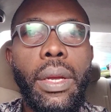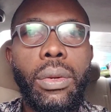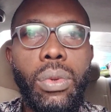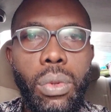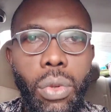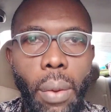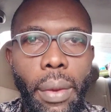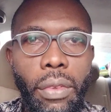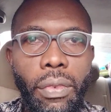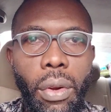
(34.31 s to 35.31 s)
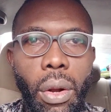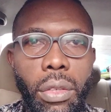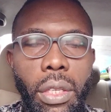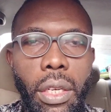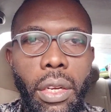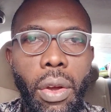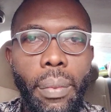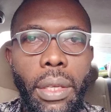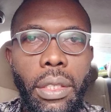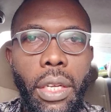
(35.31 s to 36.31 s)
a good comment for us in the
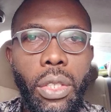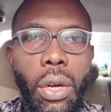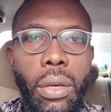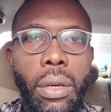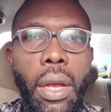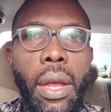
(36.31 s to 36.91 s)
comment section.